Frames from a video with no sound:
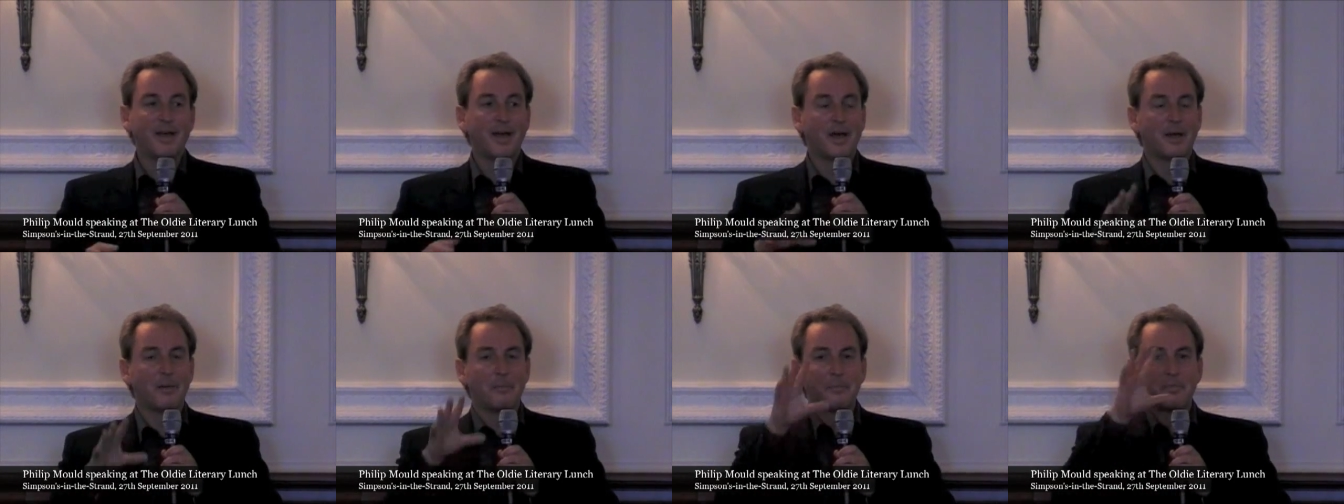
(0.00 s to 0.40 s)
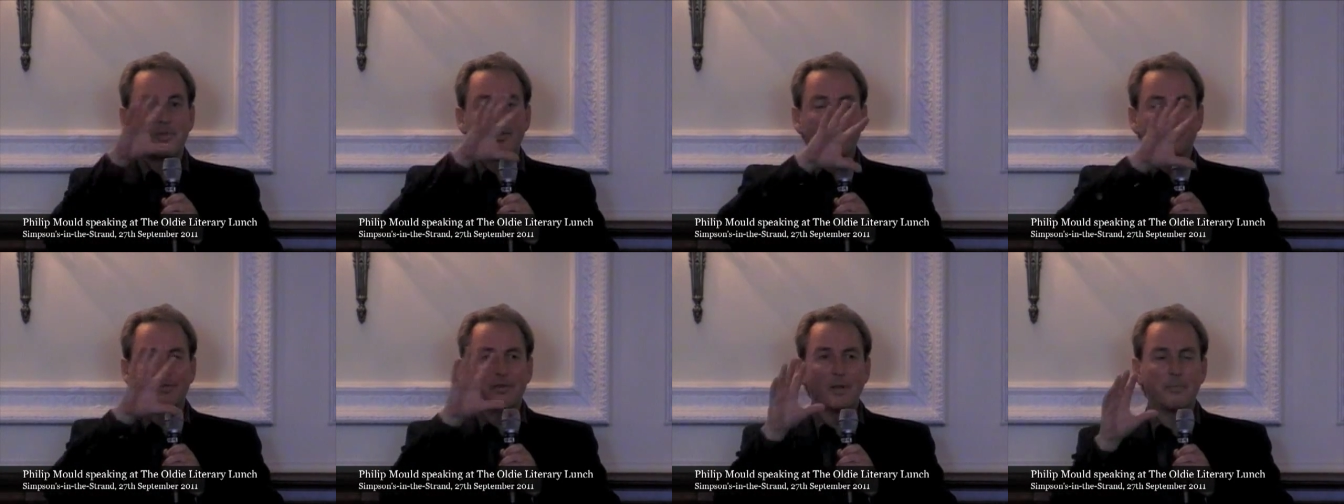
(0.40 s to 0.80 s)
Um,
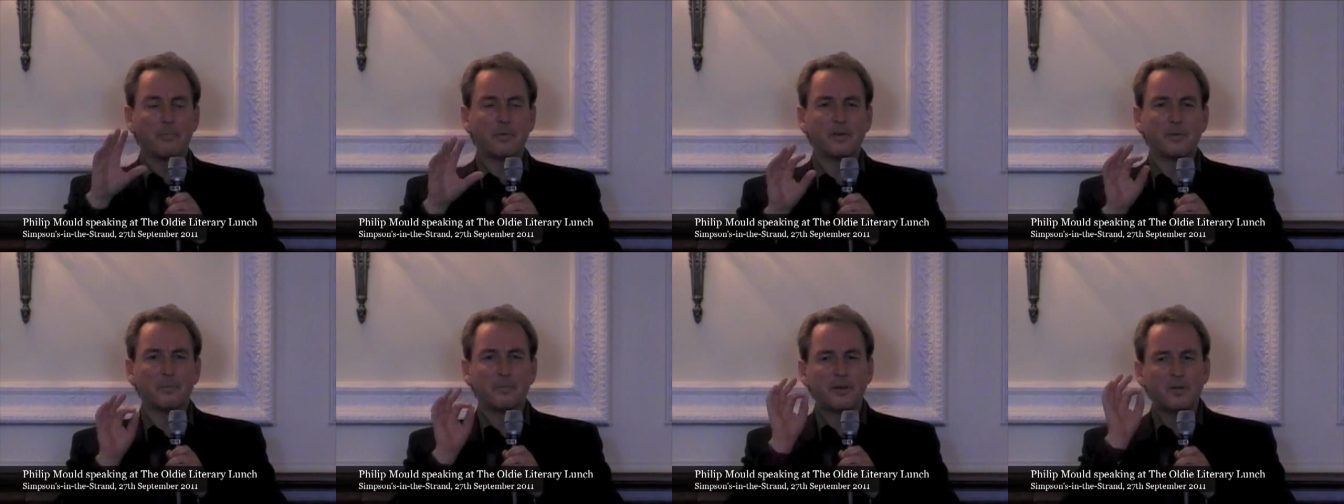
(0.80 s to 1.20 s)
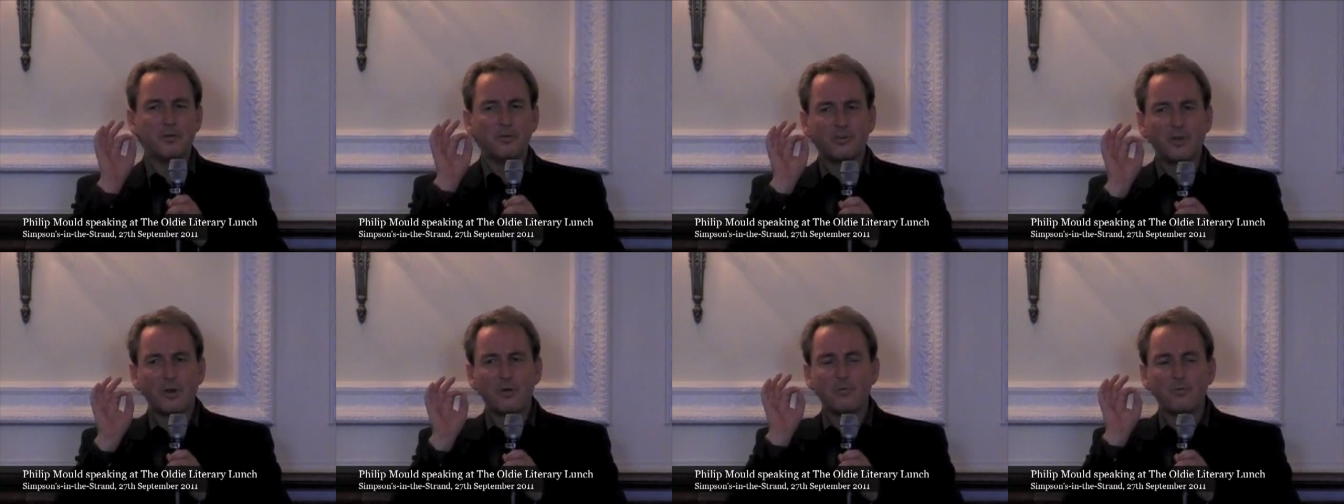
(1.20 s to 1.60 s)
but, but you
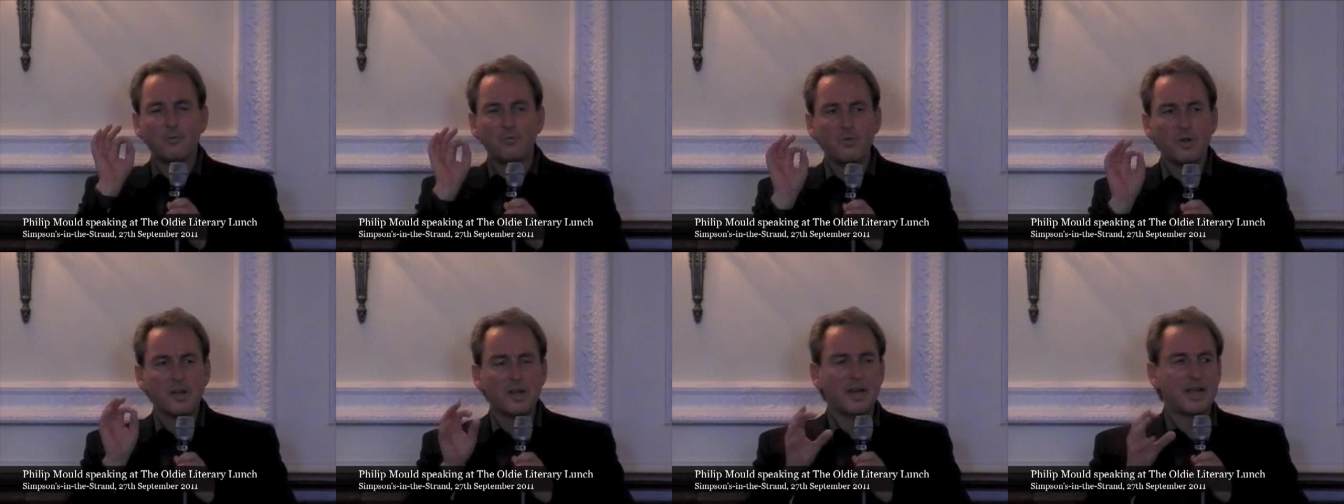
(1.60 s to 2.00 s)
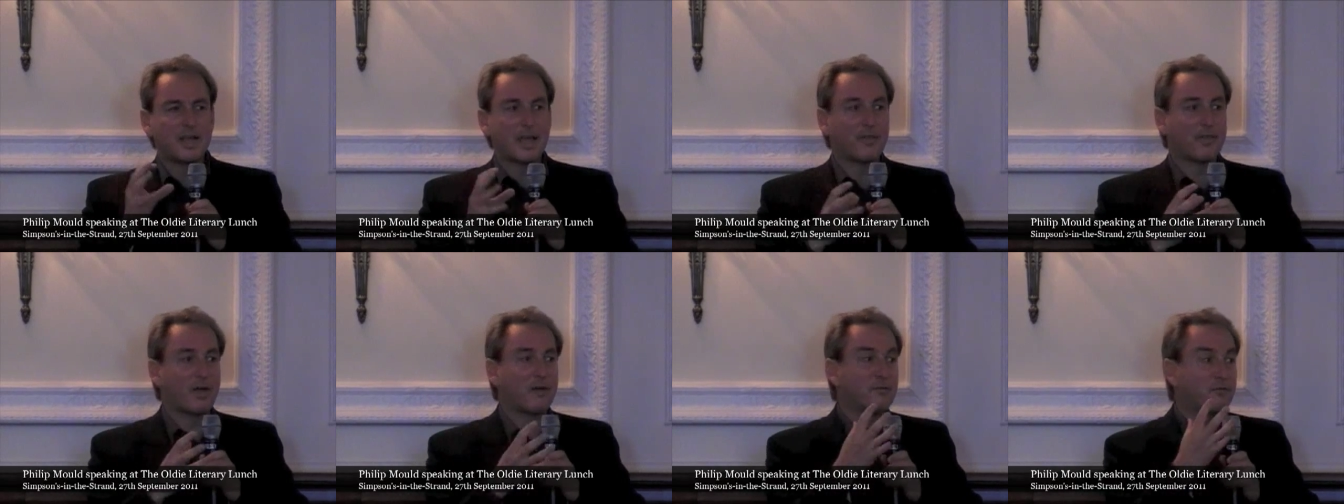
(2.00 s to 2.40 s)
don't really
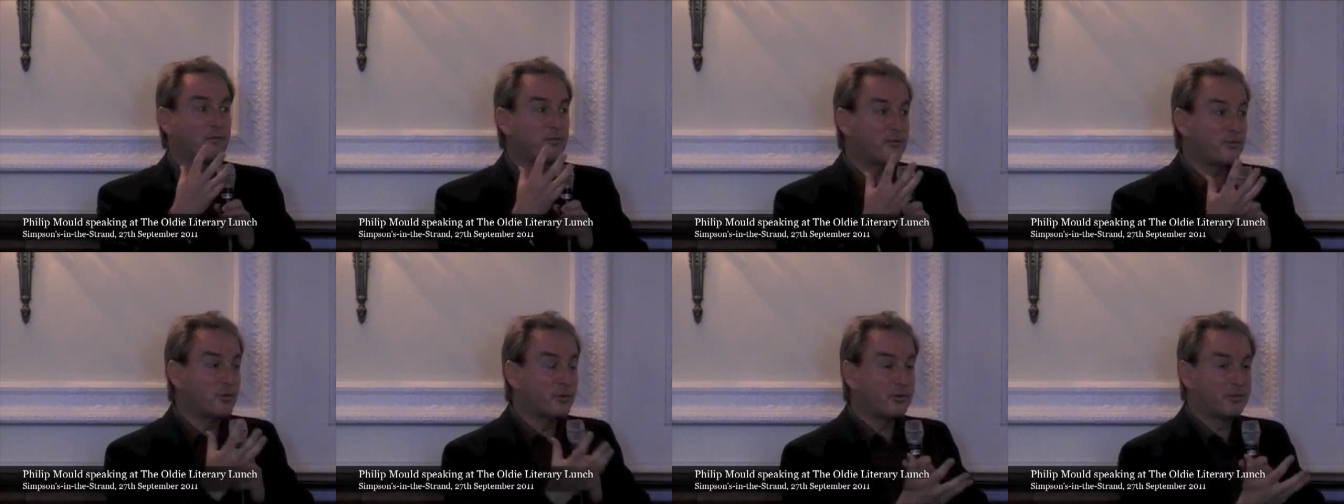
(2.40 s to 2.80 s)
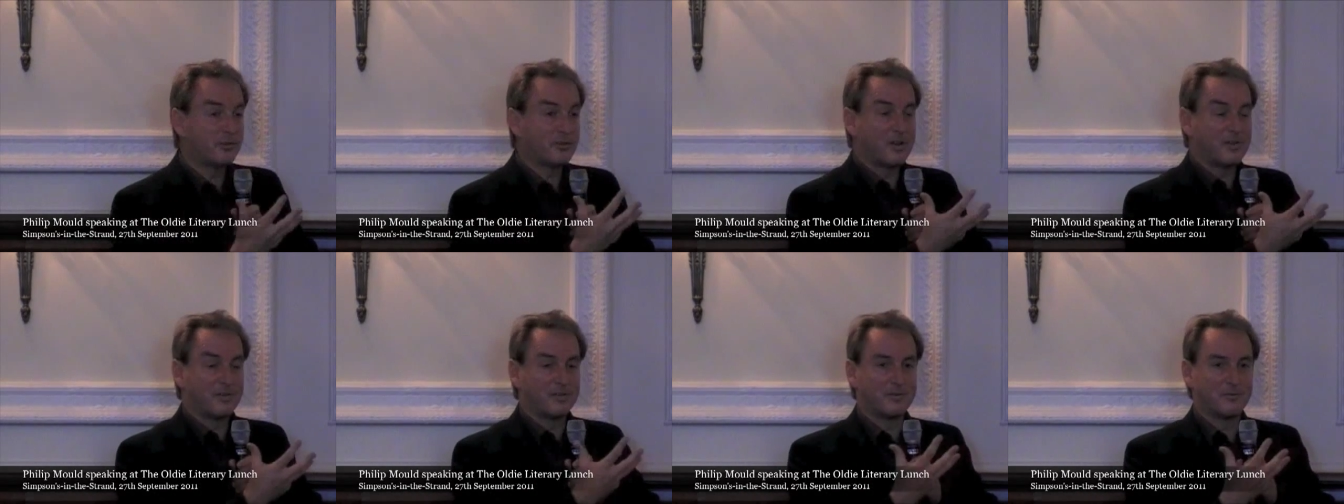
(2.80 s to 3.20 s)
get that full
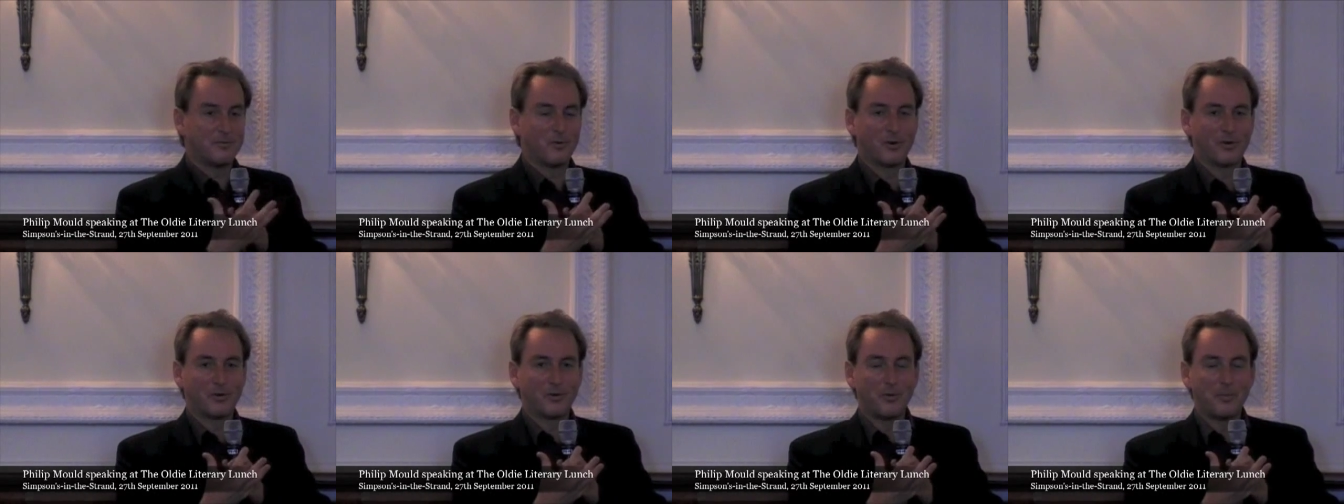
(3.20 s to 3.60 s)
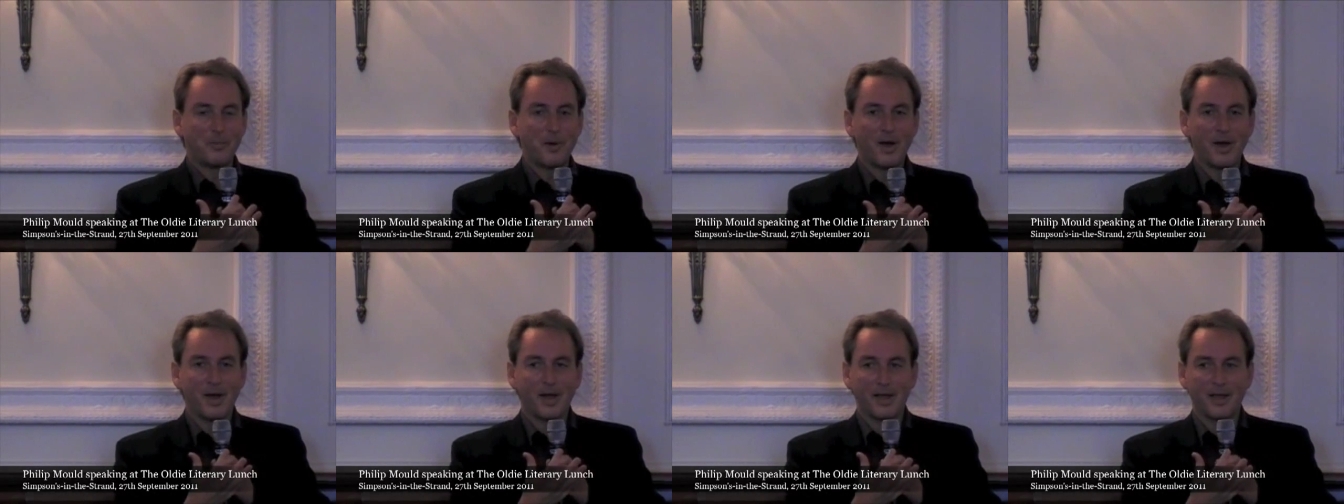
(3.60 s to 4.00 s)
sense of what you're
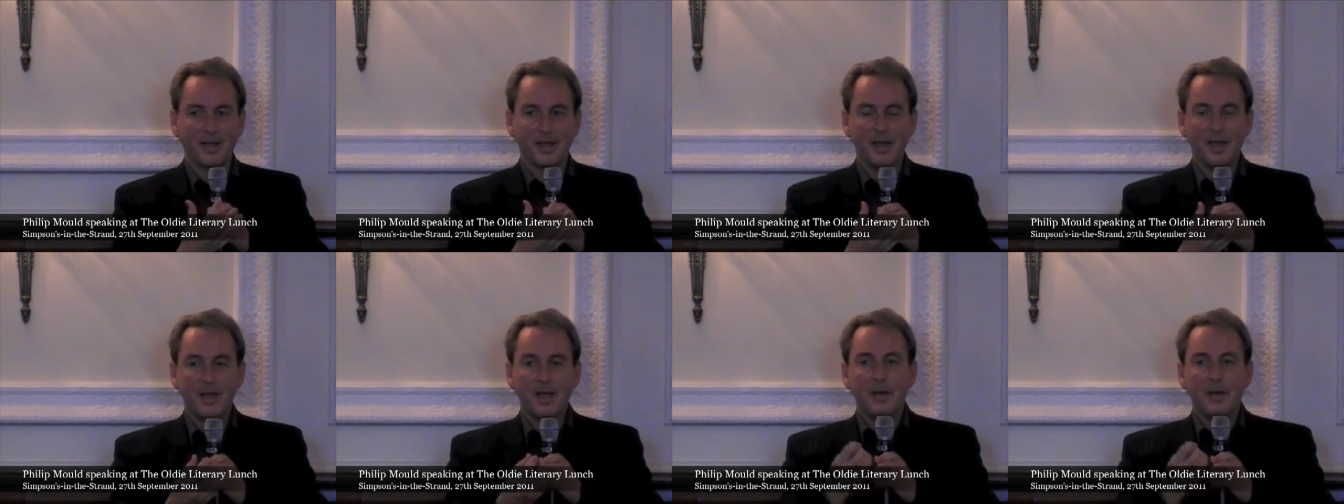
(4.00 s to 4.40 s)
buying.